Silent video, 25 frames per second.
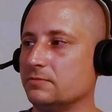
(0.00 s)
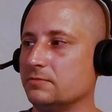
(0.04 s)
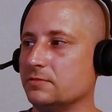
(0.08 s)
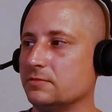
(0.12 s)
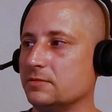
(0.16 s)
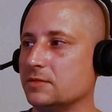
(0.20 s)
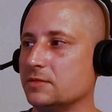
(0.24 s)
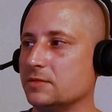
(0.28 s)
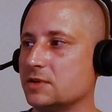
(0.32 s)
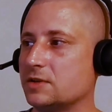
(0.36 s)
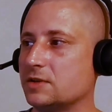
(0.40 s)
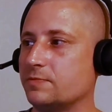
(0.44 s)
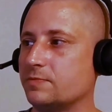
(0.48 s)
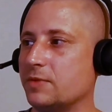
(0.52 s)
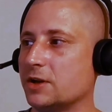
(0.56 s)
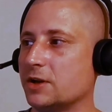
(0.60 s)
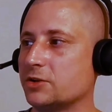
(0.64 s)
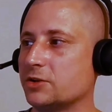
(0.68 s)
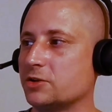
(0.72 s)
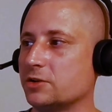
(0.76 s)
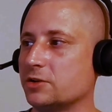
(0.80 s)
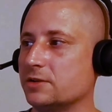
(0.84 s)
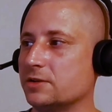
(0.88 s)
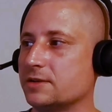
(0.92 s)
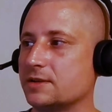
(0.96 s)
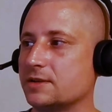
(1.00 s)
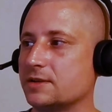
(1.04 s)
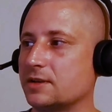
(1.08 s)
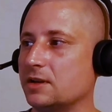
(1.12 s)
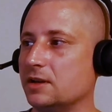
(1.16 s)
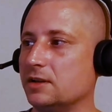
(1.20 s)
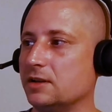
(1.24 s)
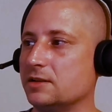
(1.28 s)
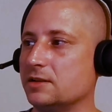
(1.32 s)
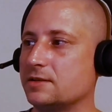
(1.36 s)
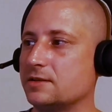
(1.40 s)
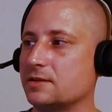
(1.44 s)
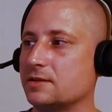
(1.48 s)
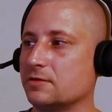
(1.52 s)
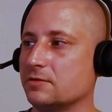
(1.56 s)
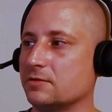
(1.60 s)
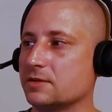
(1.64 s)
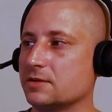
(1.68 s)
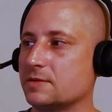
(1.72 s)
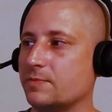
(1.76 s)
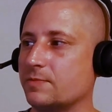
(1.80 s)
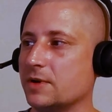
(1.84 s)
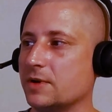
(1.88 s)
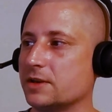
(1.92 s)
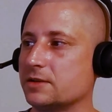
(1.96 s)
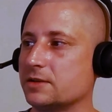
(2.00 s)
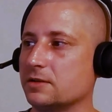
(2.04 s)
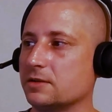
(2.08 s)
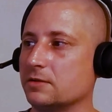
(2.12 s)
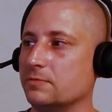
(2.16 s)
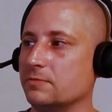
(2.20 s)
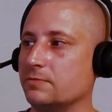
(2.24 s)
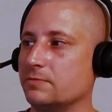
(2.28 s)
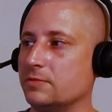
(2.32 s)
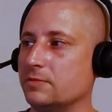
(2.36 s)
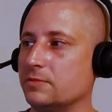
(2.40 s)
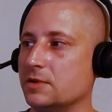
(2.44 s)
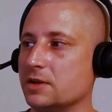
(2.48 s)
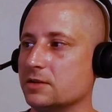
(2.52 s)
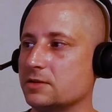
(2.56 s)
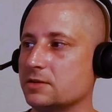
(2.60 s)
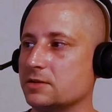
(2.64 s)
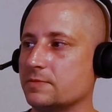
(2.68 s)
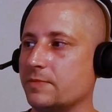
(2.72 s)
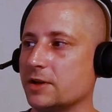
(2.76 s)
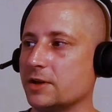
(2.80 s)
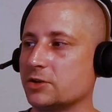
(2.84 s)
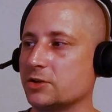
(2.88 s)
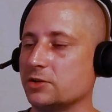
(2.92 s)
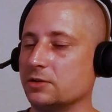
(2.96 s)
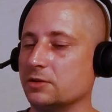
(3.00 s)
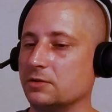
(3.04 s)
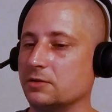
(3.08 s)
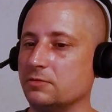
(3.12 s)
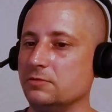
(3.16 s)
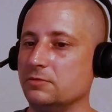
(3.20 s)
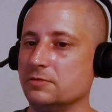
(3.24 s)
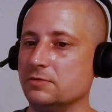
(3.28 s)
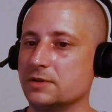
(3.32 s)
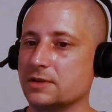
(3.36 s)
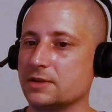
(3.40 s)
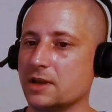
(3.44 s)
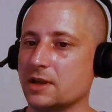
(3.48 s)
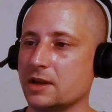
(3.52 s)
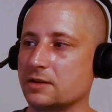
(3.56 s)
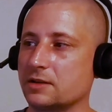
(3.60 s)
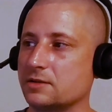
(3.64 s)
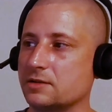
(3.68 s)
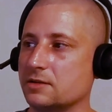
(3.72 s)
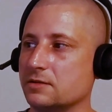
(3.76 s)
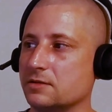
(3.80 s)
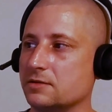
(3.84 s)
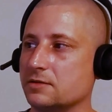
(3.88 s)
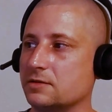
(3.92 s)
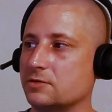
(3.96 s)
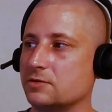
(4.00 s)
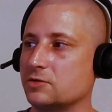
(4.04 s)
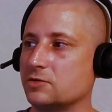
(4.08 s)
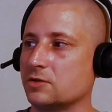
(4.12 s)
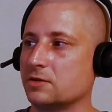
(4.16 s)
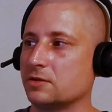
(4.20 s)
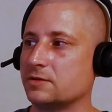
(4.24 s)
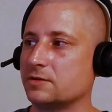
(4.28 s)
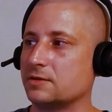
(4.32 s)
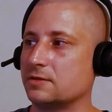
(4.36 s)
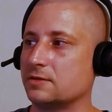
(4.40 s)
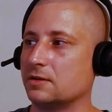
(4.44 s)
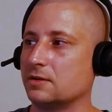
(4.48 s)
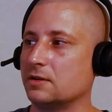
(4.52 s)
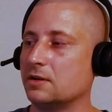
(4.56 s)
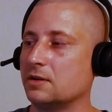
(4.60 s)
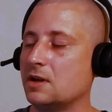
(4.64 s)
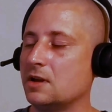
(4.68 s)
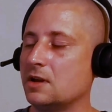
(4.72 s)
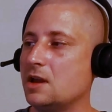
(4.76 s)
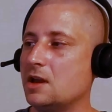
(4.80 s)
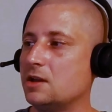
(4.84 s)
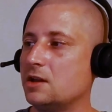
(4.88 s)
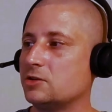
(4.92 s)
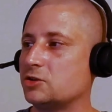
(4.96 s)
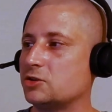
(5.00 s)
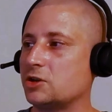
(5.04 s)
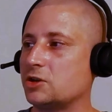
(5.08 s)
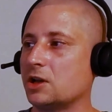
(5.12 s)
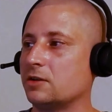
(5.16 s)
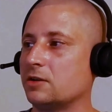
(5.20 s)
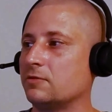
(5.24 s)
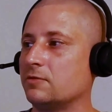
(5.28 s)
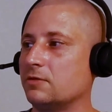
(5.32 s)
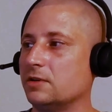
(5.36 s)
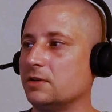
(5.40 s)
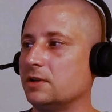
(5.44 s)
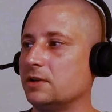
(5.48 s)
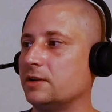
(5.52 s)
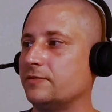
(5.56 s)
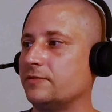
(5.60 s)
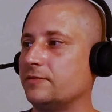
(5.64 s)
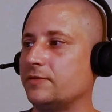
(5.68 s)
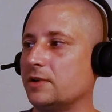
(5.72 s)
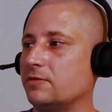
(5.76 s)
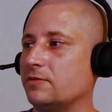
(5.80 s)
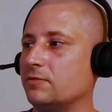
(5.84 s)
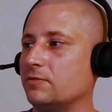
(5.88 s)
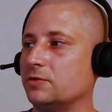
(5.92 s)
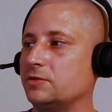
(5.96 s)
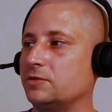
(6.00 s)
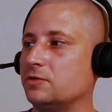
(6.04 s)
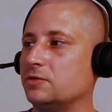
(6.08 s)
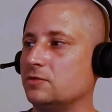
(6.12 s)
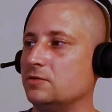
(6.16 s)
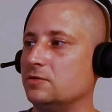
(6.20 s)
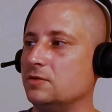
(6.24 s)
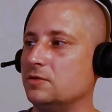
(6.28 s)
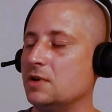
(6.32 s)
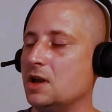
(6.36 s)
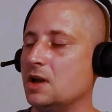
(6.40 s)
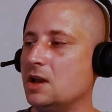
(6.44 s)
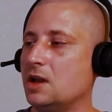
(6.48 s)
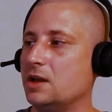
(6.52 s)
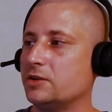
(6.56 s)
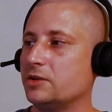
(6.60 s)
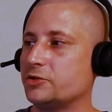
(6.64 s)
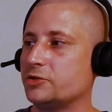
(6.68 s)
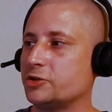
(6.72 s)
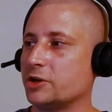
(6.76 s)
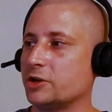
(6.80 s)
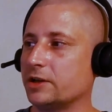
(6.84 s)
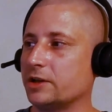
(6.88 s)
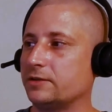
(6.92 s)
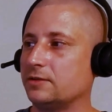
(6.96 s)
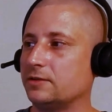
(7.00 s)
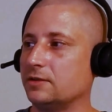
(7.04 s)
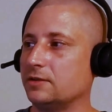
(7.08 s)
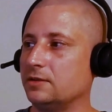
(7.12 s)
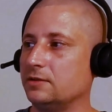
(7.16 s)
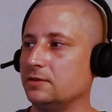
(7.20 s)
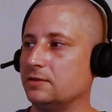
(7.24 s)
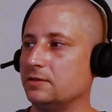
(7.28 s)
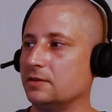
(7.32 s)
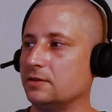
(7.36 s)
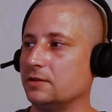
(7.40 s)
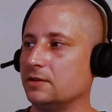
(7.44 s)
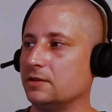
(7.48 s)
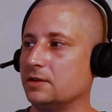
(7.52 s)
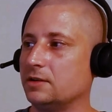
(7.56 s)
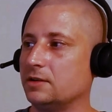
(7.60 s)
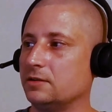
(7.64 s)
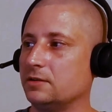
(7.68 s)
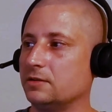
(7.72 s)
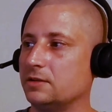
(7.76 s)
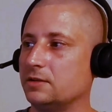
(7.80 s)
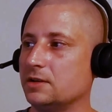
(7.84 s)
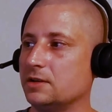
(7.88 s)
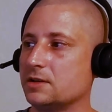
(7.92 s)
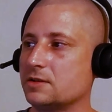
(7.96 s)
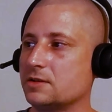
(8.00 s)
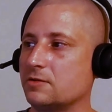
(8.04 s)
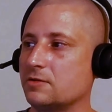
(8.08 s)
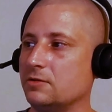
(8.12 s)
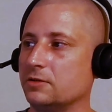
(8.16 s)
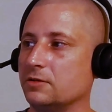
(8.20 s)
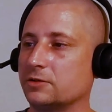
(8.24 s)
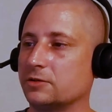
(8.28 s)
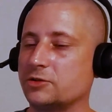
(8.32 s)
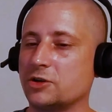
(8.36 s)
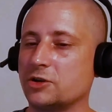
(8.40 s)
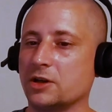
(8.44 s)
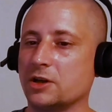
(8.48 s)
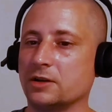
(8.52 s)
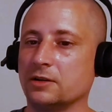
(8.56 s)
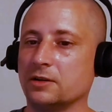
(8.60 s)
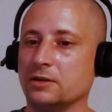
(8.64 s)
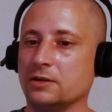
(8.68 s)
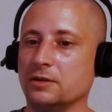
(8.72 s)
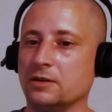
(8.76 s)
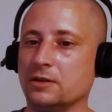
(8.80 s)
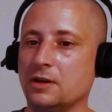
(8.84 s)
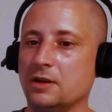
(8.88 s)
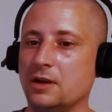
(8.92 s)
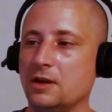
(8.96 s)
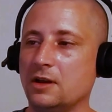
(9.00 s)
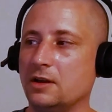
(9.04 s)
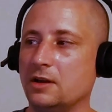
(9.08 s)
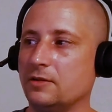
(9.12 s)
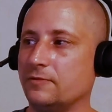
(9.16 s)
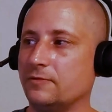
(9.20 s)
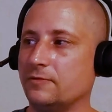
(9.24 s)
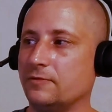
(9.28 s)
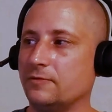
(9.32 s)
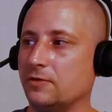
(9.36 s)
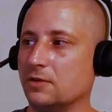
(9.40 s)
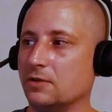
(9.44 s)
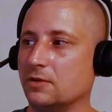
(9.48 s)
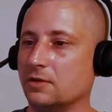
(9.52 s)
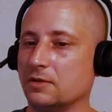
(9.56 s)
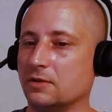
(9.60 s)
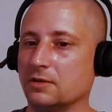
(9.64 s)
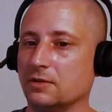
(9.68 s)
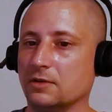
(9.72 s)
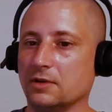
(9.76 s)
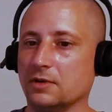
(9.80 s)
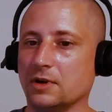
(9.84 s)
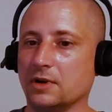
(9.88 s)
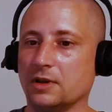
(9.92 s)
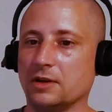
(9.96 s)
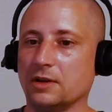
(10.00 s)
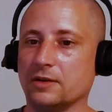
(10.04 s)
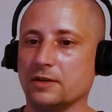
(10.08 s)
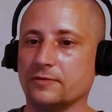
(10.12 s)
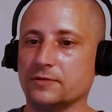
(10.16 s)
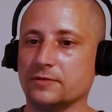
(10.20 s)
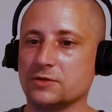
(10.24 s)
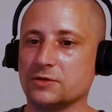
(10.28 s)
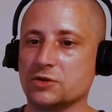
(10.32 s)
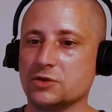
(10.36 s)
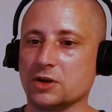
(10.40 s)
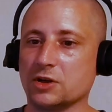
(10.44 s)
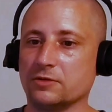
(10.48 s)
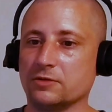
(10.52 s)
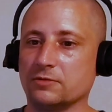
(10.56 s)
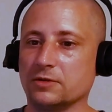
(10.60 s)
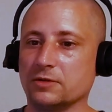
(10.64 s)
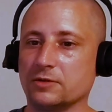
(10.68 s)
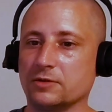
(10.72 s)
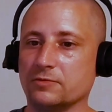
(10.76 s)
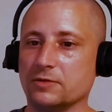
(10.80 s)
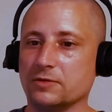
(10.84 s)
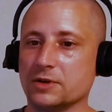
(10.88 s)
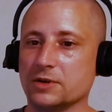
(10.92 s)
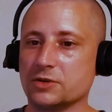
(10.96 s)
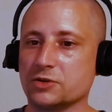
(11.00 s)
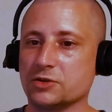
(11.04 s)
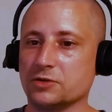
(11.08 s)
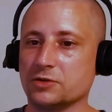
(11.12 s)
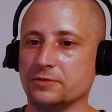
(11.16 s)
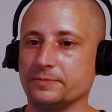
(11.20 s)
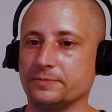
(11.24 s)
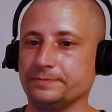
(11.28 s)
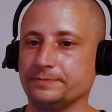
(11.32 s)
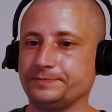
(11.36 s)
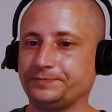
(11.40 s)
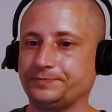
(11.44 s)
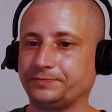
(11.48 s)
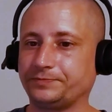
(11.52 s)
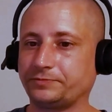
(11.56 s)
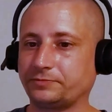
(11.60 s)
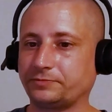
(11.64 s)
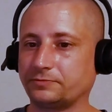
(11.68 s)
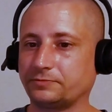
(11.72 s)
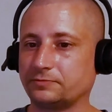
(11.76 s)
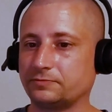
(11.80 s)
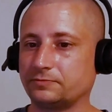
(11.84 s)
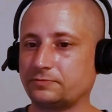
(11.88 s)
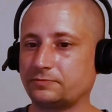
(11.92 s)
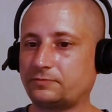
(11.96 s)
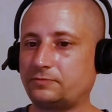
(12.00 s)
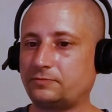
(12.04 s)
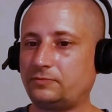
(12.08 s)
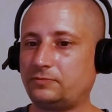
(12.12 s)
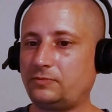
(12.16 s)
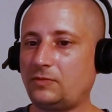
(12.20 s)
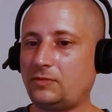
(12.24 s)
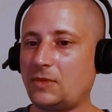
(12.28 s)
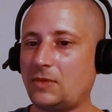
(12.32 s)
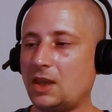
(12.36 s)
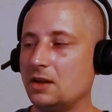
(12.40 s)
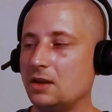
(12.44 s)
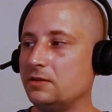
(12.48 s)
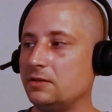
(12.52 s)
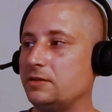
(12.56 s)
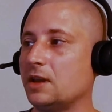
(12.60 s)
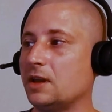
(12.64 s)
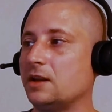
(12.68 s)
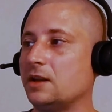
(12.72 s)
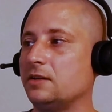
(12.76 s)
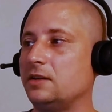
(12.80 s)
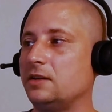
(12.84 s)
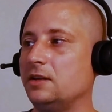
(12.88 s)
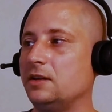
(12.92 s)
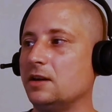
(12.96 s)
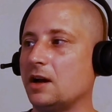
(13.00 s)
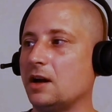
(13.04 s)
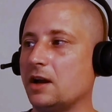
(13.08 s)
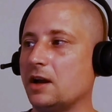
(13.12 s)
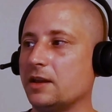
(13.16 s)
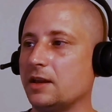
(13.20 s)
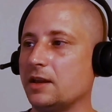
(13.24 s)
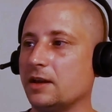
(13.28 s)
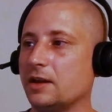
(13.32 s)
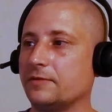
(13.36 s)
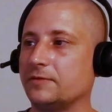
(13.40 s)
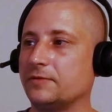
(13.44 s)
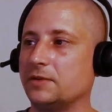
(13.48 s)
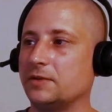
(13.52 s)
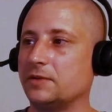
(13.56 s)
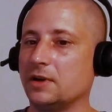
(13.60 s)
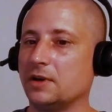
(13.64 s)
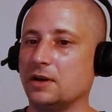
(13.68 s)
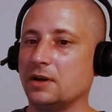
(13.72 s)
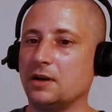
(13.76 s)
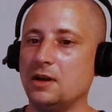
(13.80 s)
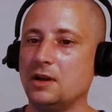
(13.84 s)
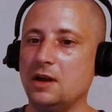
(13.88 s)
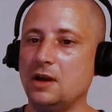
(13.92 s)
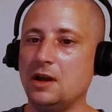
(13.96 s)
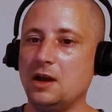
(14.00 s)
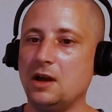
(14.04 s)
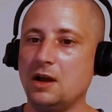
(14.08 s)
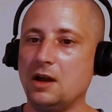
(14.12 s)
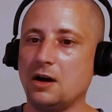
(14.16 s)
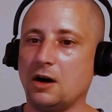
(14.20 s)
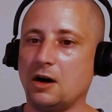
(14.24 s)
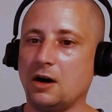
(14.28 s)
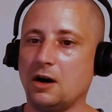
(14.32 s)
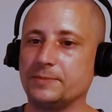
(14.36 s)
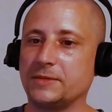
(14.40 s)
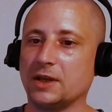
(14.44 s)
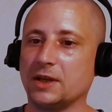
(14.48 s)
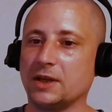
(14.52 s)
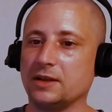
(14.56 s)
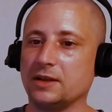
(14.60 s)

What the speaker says: special skills or special tools access. Just general. If I want to chat in the Discord channel for I have a general question. Then here I have the update